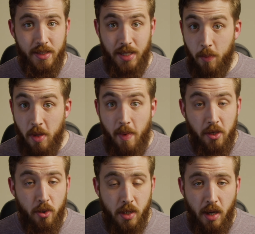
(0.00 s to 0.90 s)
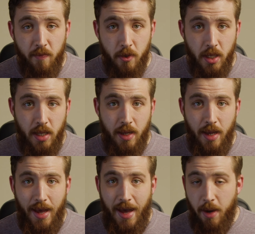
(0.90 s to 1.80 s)
Tell me about your recovery.
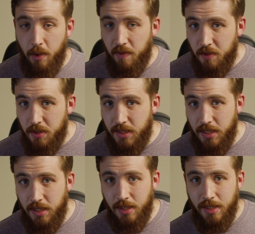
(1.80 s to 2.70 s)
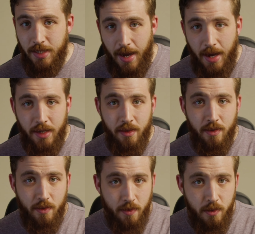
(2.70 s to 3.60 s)
How have you seen
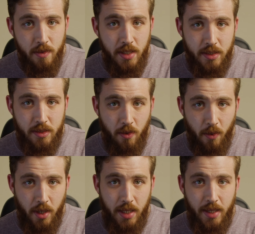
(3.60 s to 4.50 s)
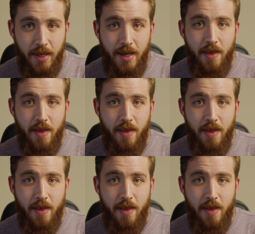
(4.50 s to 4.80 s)
God through this story?